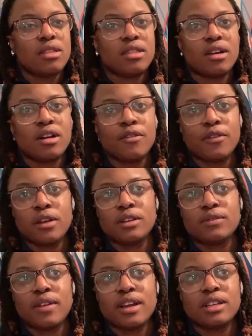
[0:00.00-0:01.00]
uh, Fearless
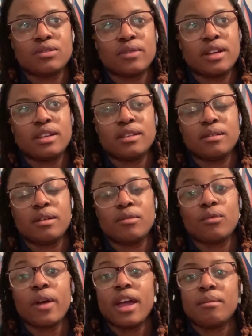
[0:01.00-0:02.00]
Flyers ran
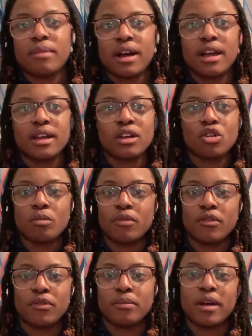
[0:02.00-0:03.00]
ran by a group
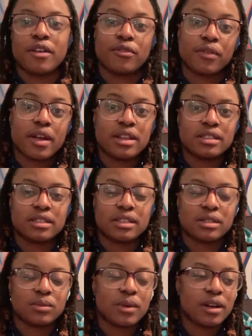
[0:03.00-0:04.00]
of my friends
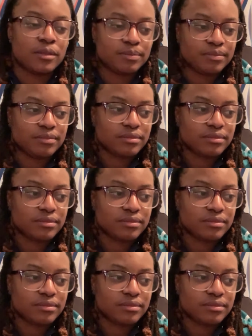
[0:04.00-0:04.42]
as well.